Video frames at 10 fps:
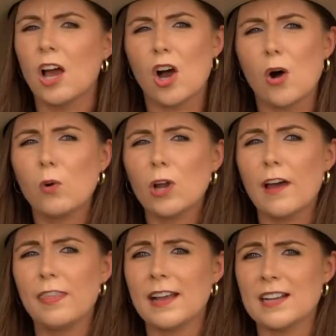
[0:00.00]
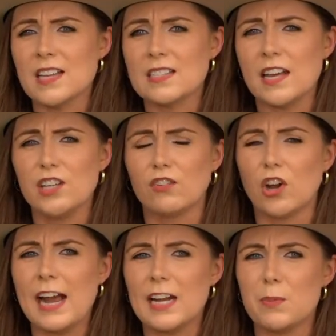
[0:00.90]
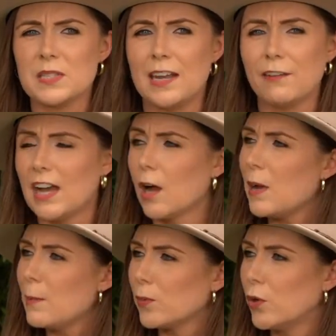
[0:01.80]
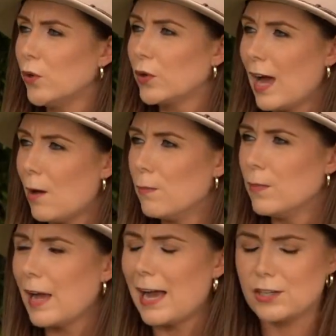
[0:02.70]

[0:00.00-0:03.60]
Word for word: Oh, well, I think, as I said, you've got 80% of young people who come uh,